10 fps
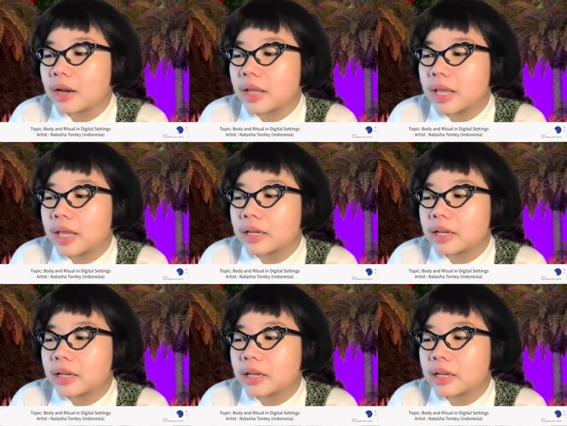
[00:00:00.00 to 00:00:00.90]

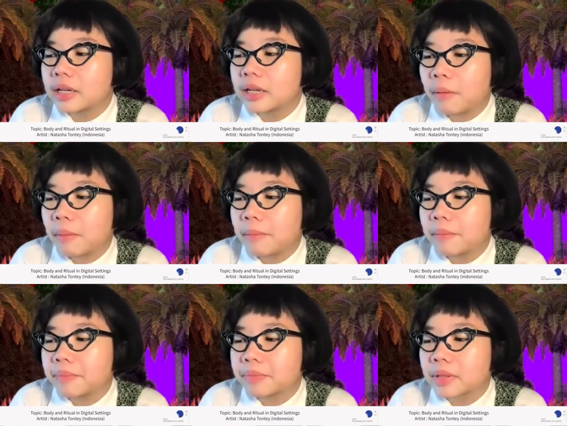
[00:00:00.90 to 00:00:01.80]
in the
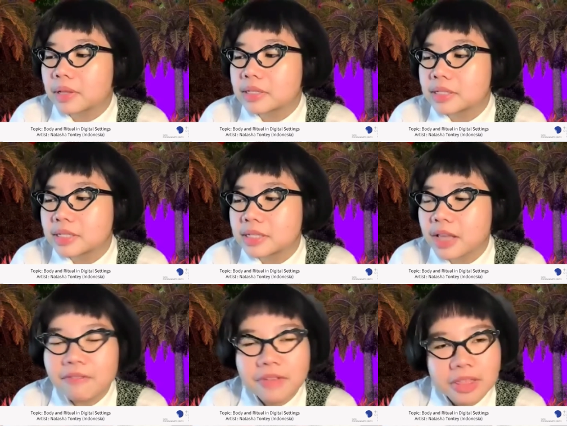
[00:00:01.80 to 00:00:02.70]

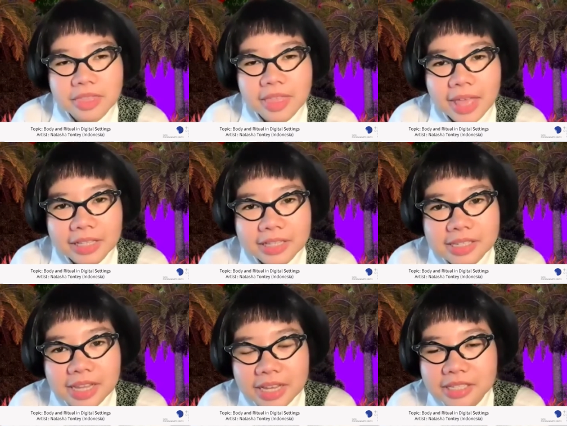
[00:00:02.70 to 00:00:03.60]
7th and
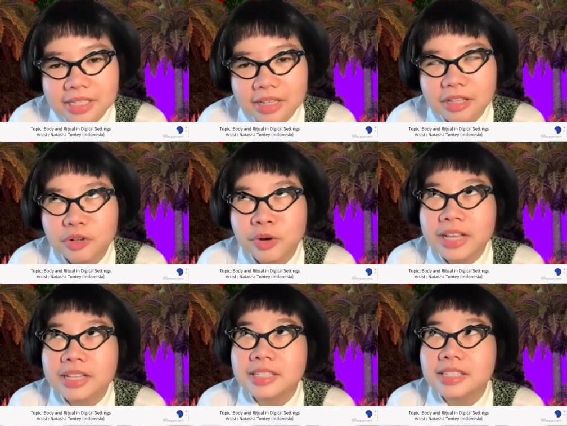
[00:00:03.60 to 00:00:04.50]
6th
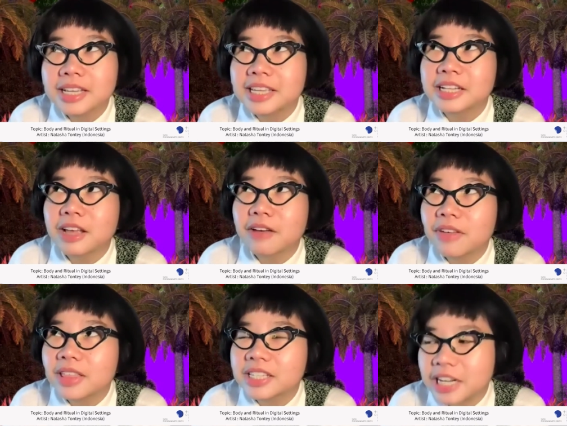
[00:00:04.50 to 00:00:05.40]
during 6th and
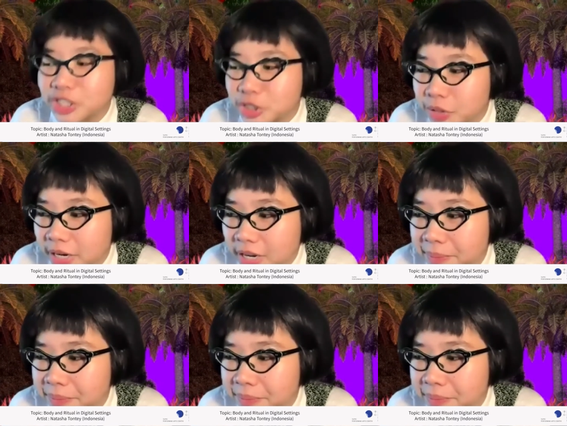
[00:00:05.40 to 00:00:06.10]
7th century,